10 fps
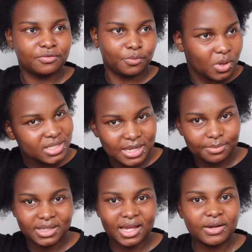once
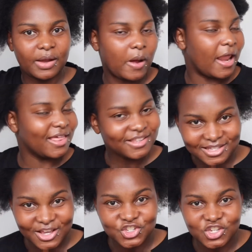I'm done another
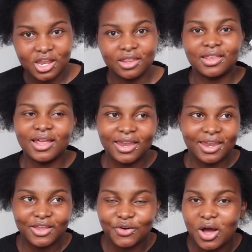section, then
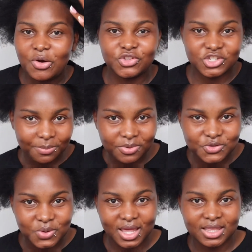I'll jump
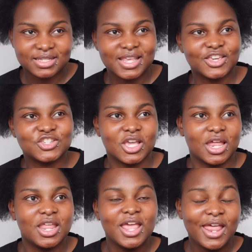into another
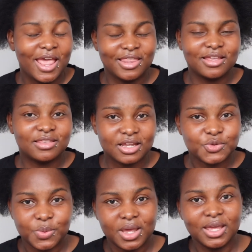section, and then
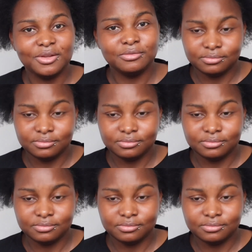that way